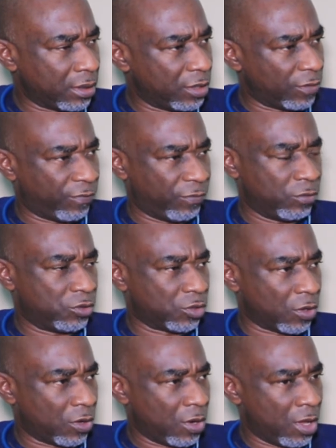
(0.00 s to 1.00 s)
in the future.
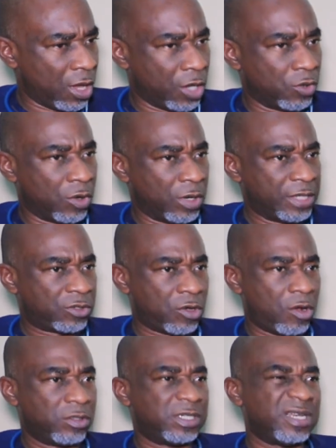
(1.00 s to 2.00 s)
It's
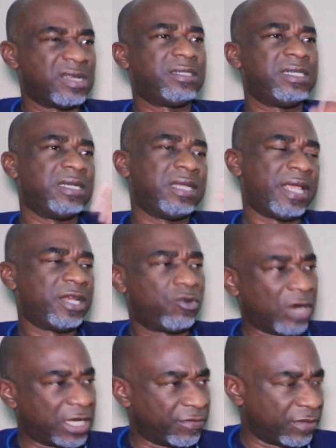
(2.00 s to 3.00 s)
called delayed
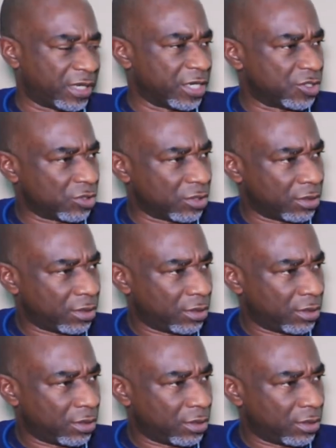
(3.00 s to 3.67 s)
gratification.